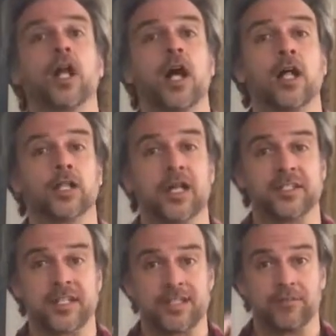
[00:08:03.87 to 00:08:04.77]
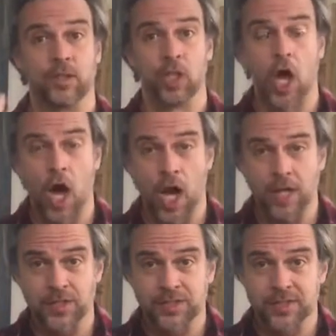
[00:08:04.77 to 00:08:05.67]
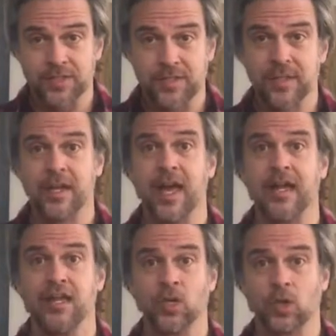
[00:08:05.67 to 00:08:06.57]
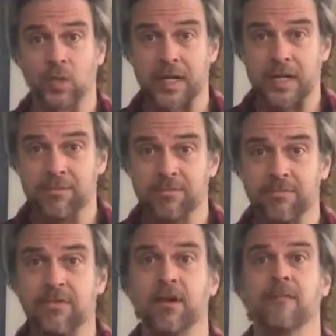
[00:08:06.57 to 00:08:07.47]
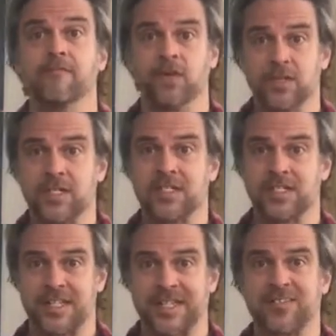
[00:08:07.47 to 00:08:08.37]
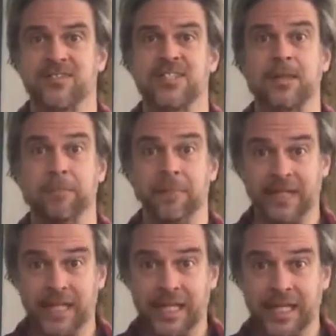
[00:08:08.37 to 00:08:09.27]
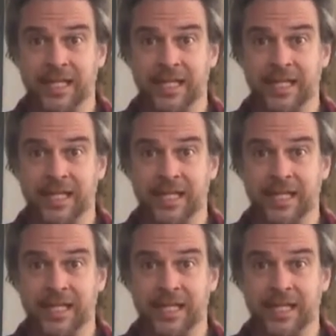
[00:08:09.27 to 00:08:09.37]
a sense of loss and grief versus a sense of stability